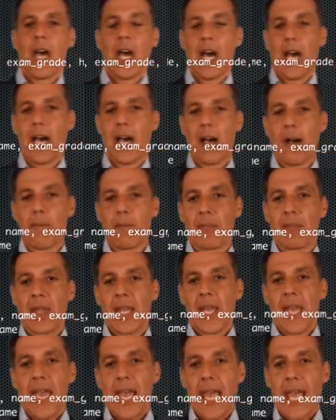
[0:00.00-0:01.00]
Um,
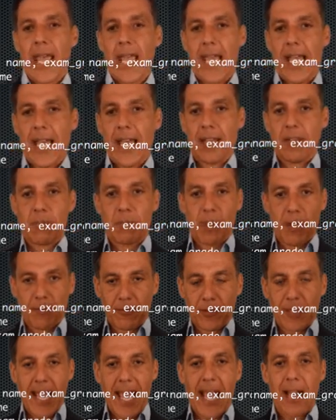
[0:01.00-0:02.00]
and, but
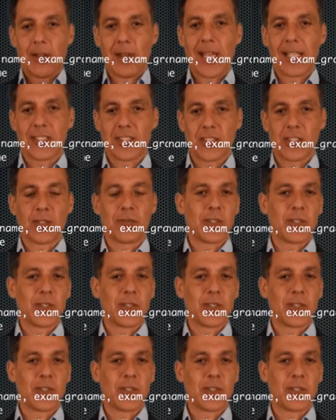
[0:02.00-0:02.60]
for now, let's just,